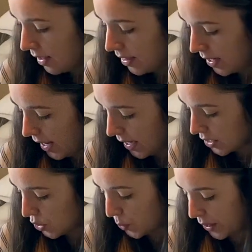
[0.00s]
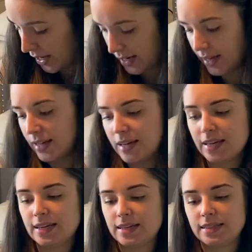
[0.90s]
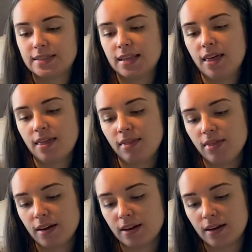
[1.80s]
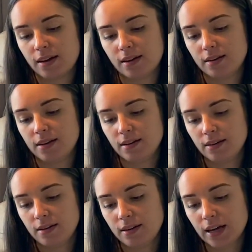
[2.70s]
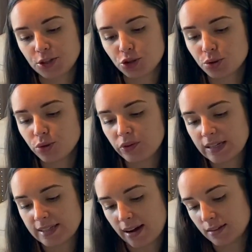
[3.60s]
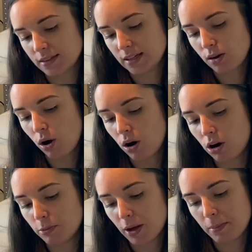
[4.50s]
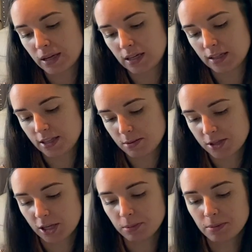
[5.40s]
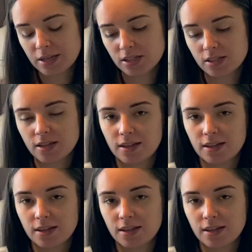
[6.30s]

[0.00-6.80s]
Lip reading: The next one is the Natural Vitality Calm Magnesium Supplement.